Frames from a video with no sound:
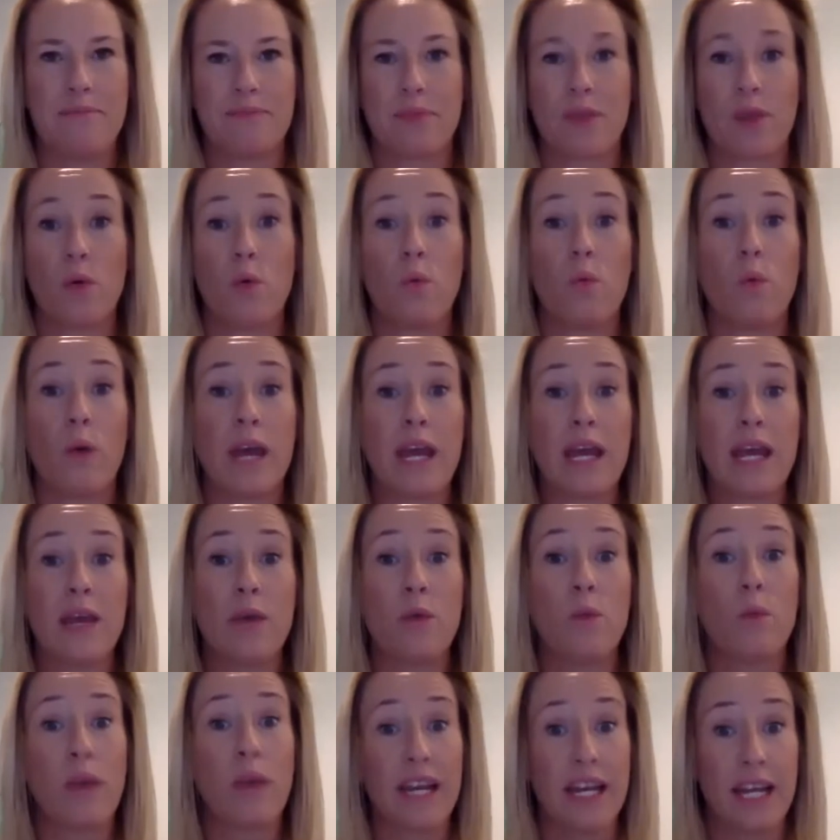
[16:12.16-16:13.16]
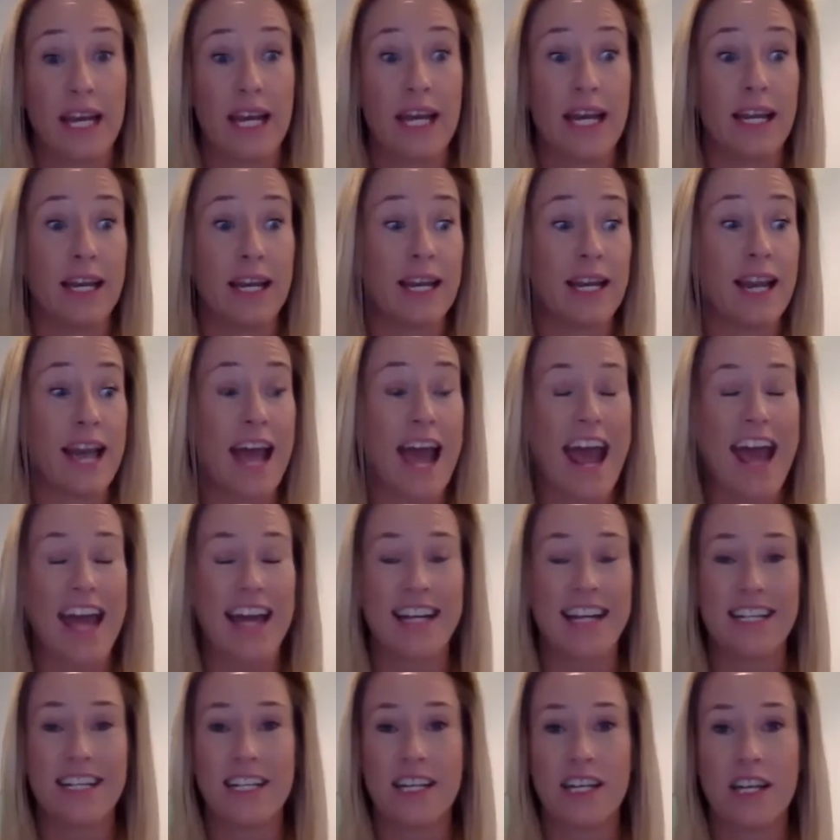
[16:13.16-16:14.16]
we went in,
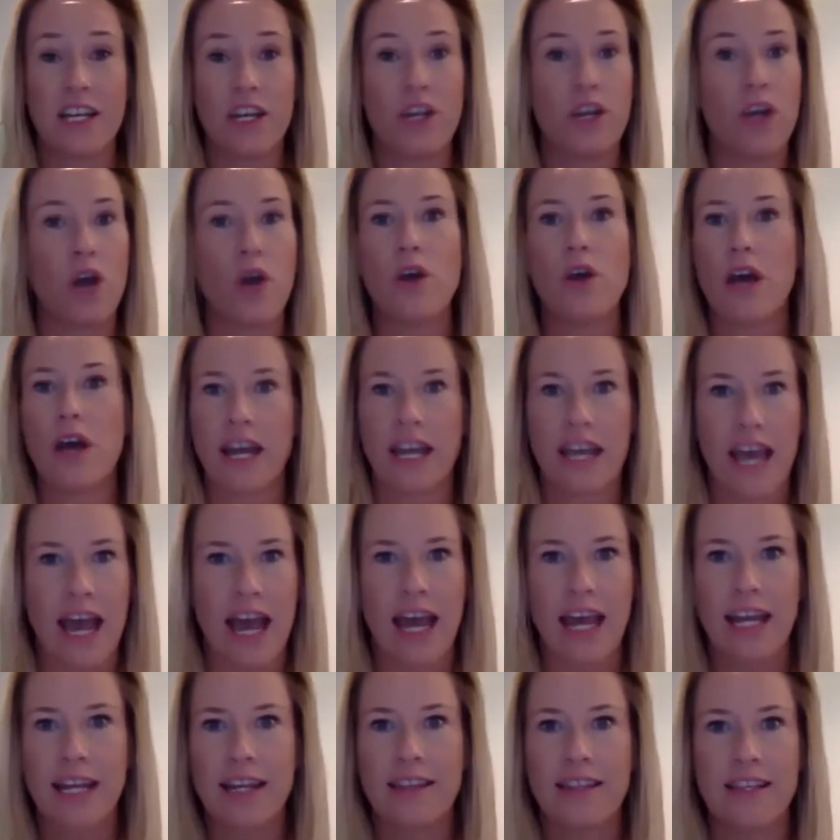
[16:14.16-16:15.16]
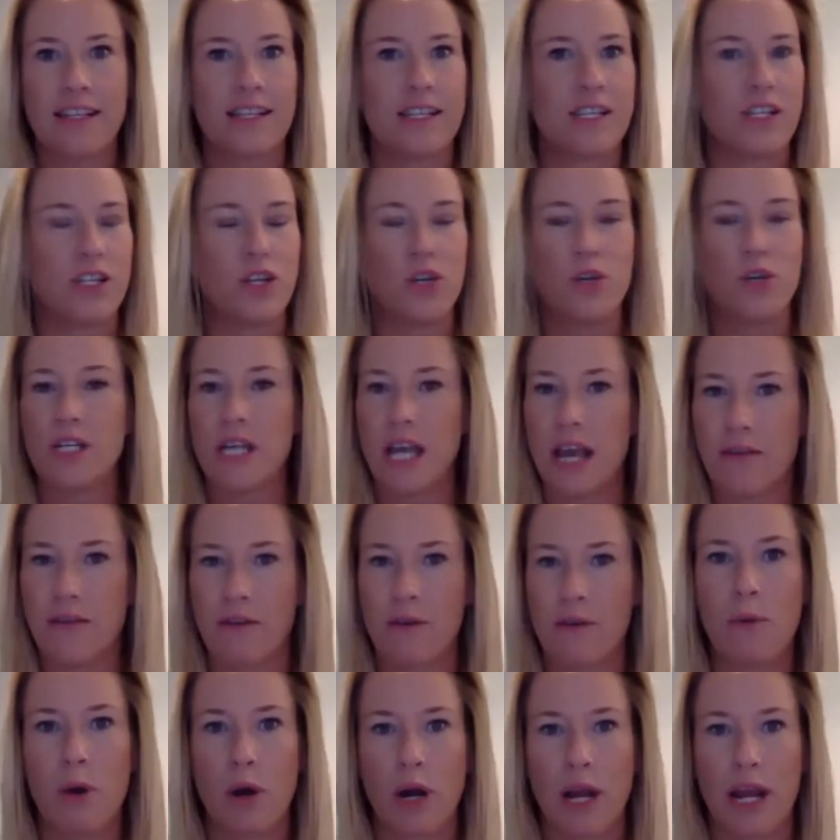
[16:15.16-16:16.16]
and again, this is new to
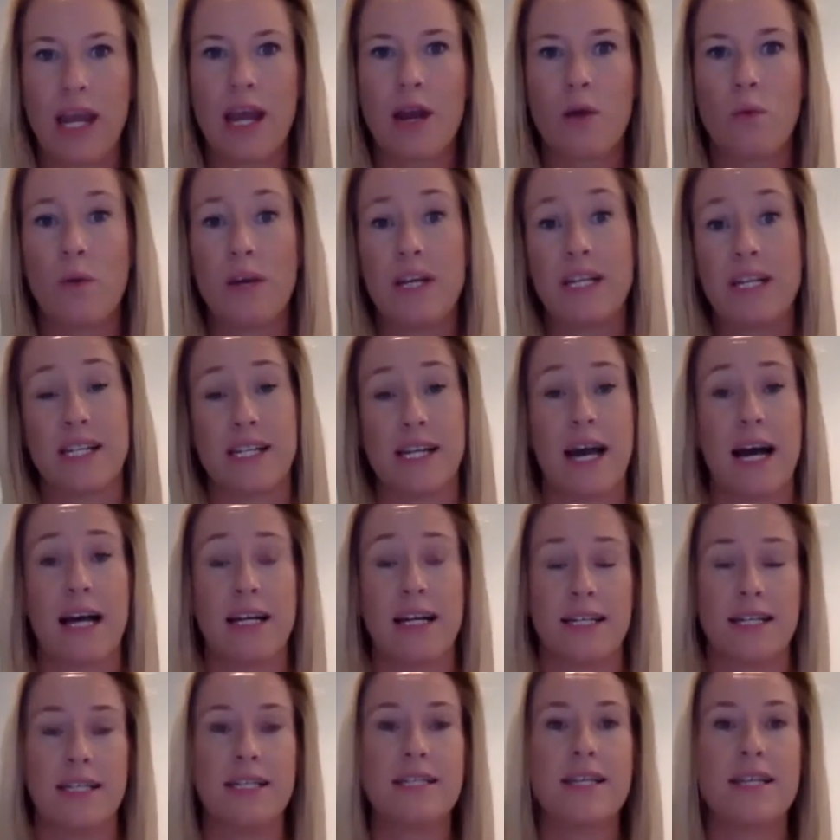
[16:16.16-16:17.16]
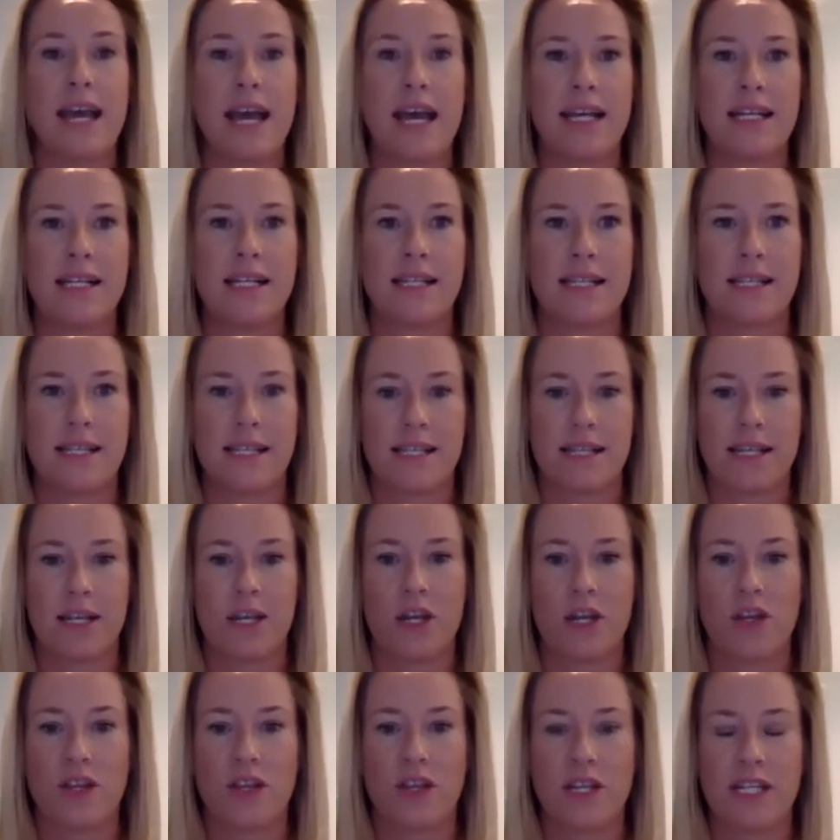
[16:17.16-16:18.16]
everybody, and we started as
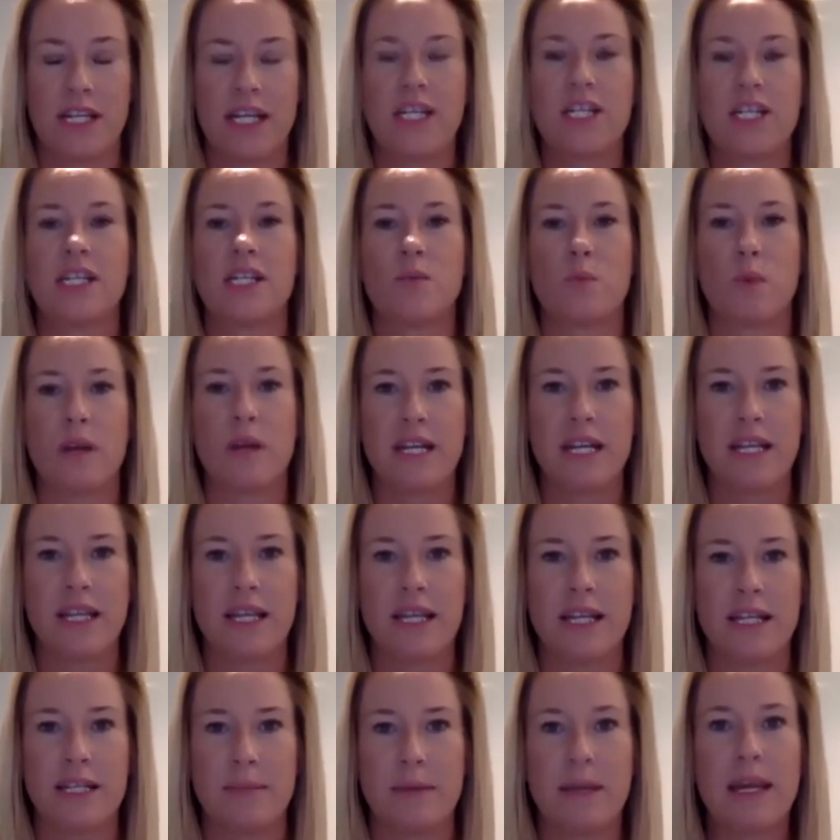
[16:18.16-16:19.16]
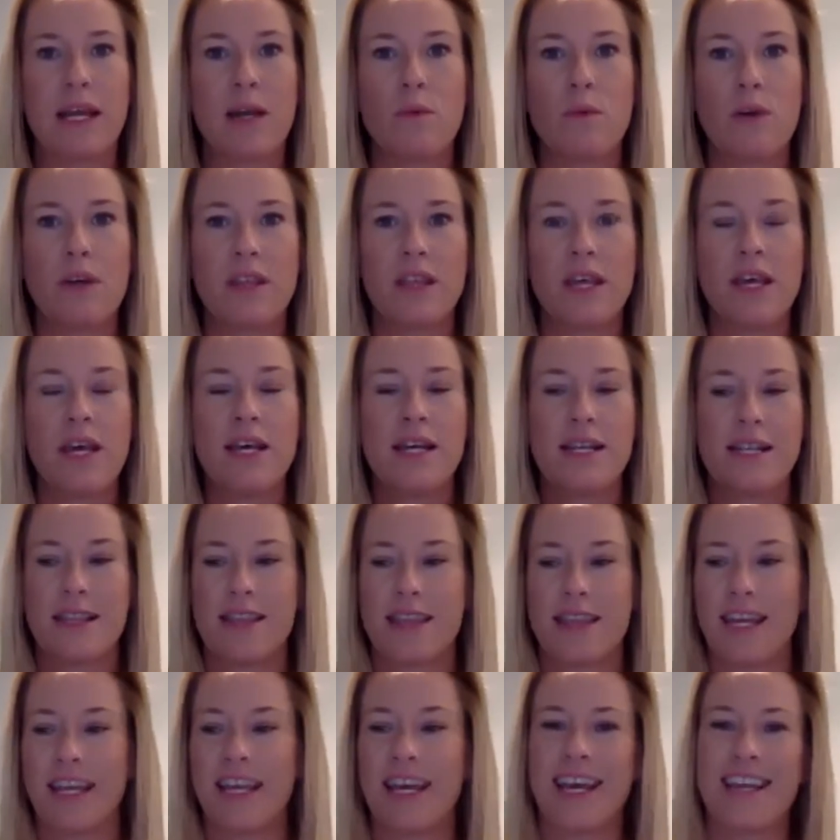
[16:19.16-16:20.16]
the teachers went in there to begin with,
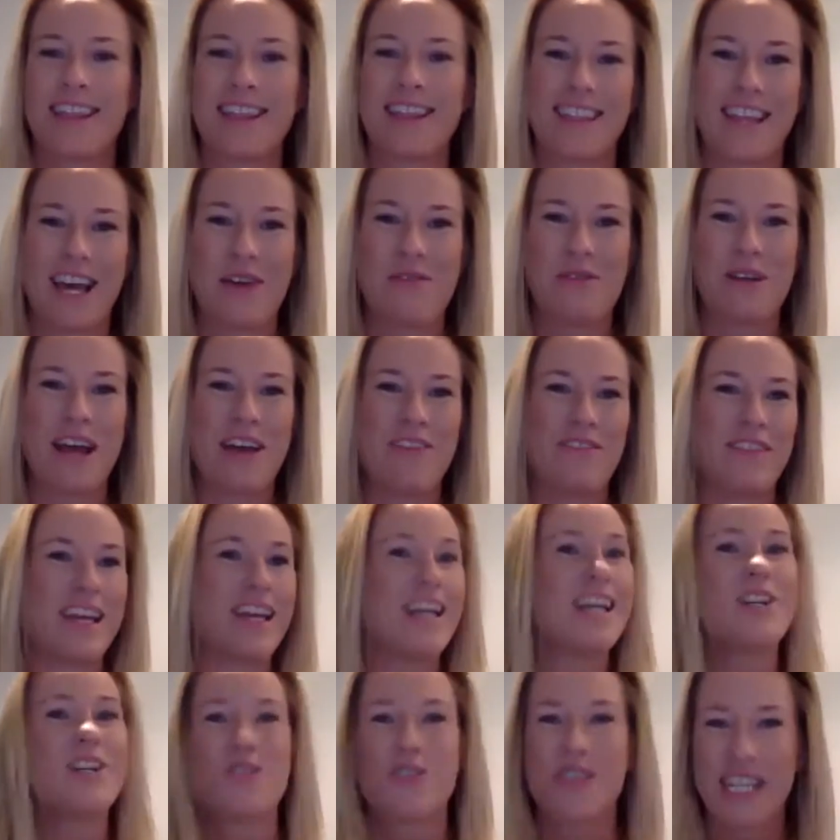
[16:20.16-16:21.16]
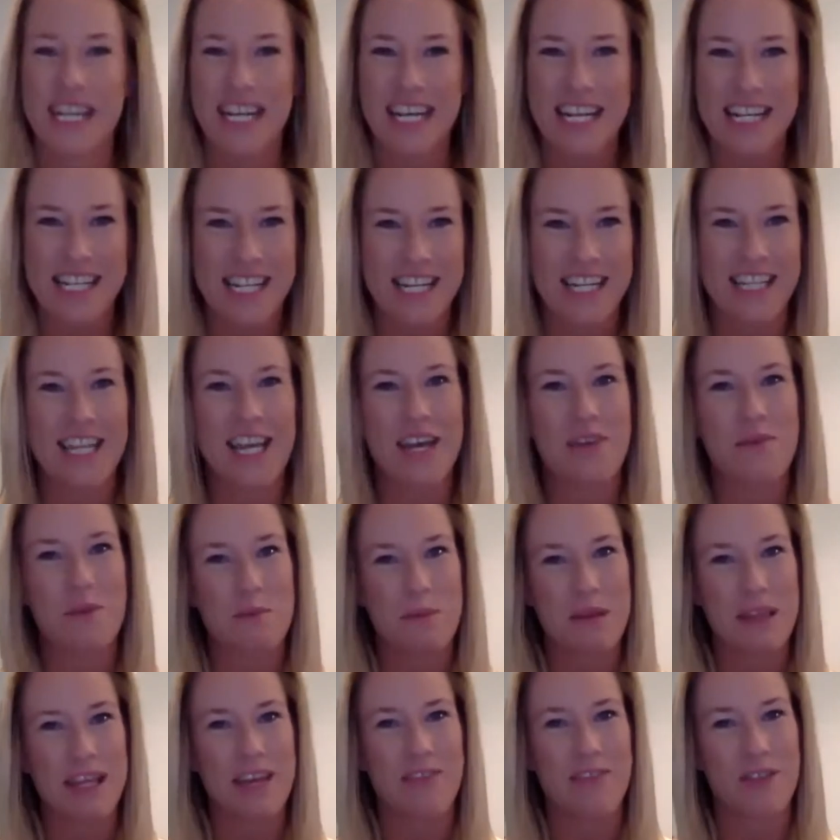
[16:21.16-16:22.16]
thinking that they would have their literacy lesson and they would
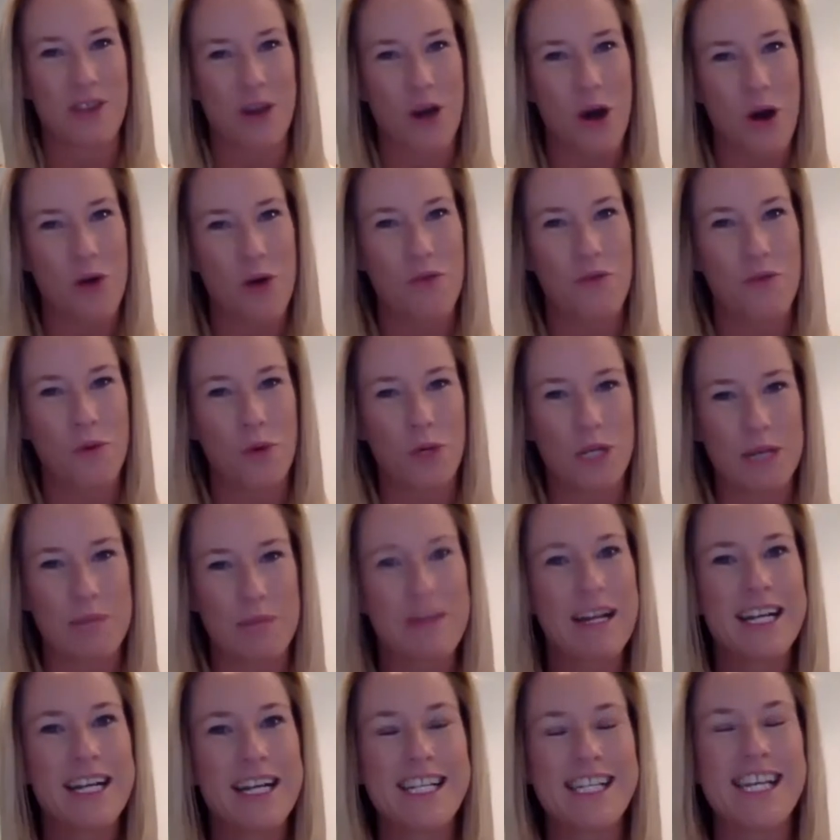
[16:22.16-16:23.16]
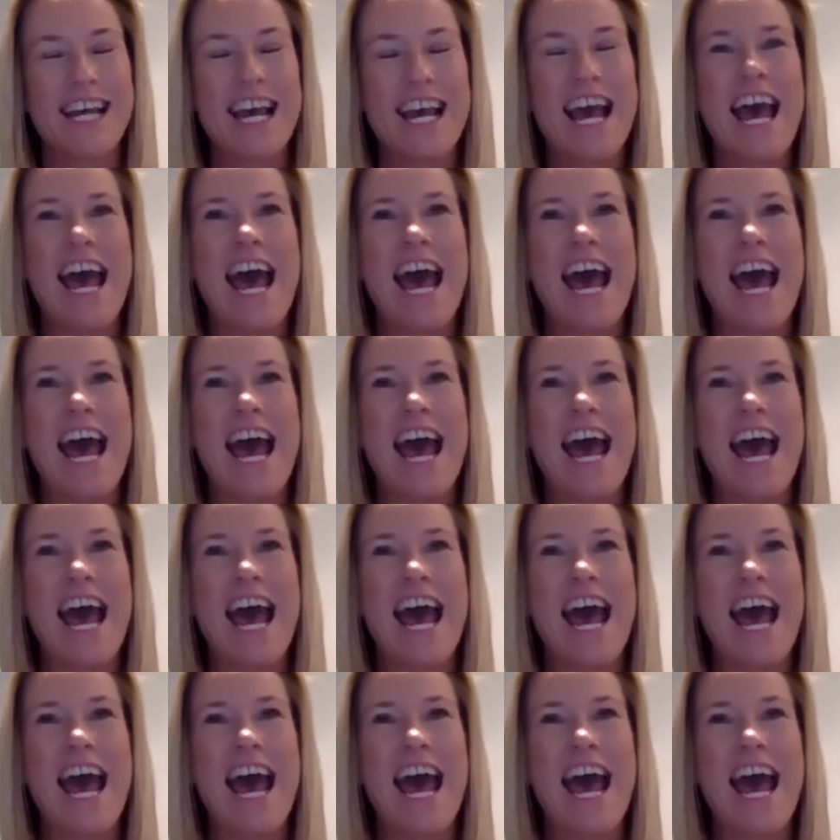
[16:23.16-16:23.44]
be there for the whole 40 minutes.